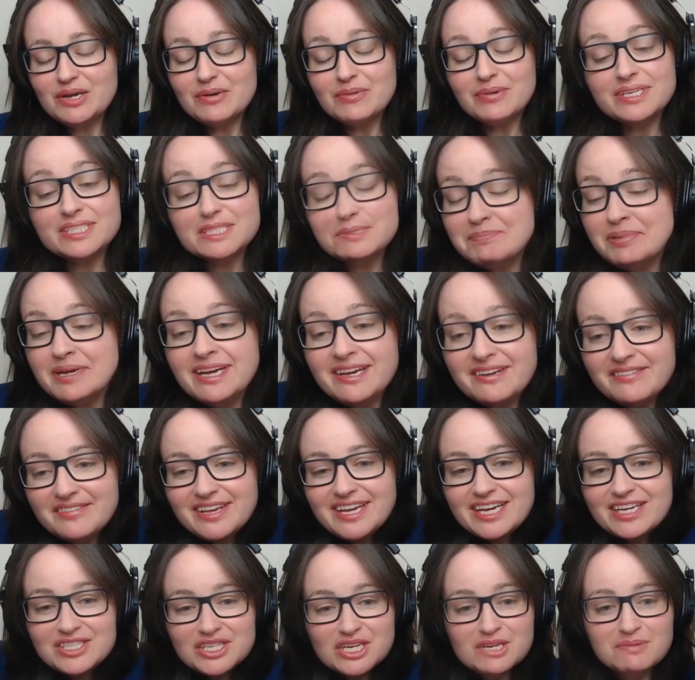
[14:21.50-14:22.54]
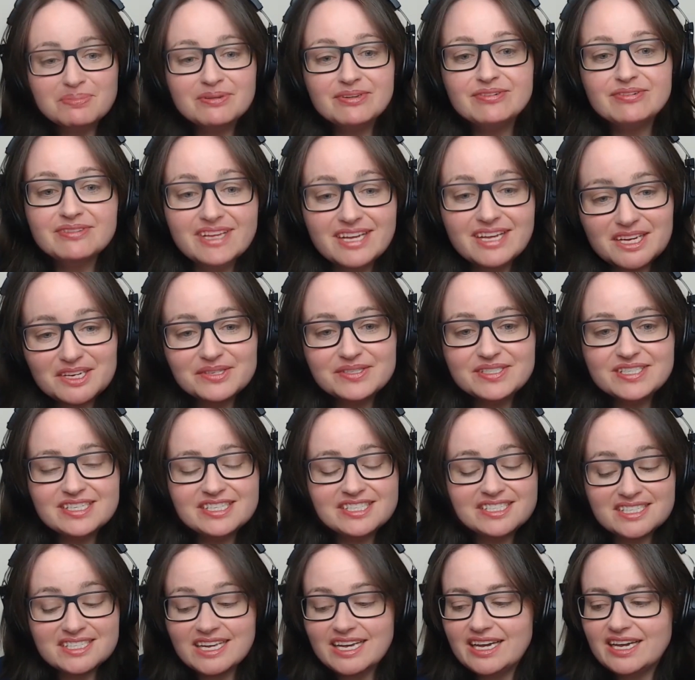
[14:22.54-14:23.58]
Well, it's a perfect example, like you're
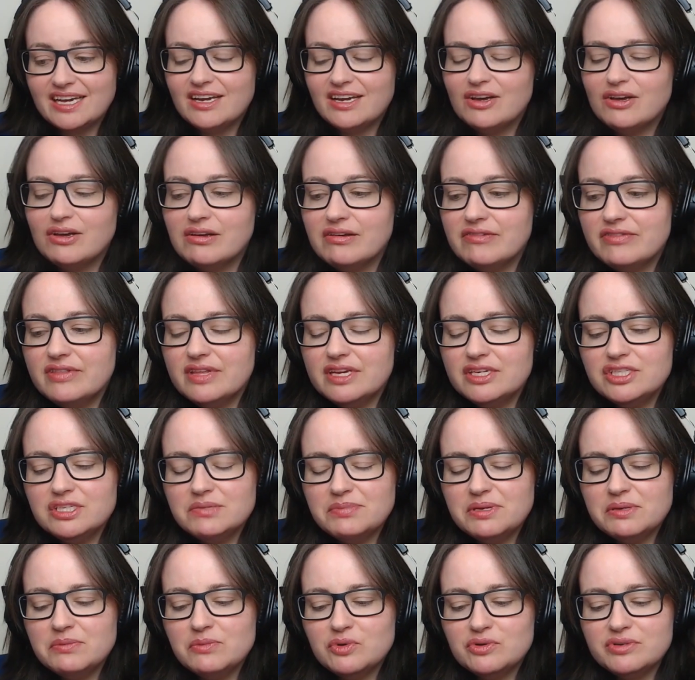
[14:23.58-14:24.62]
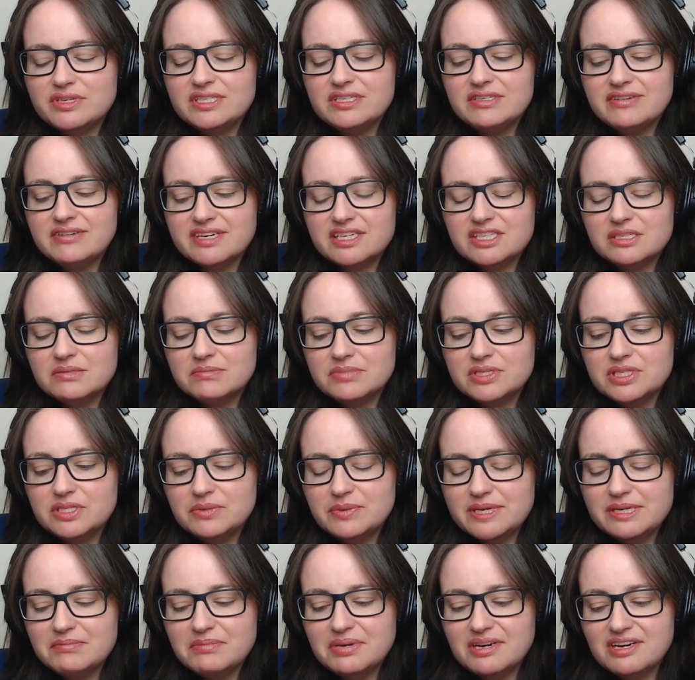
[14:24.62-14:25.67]
just saying, of there should be more interaction
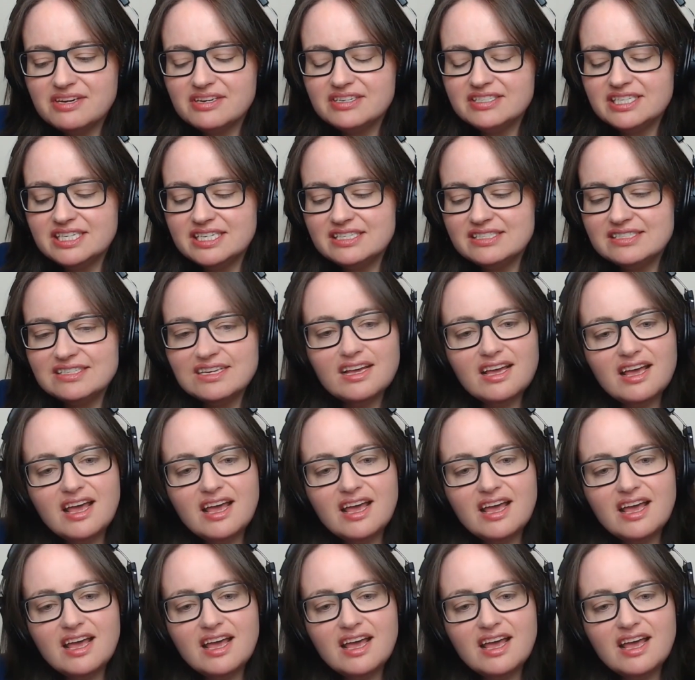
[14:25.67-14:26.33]
between parties.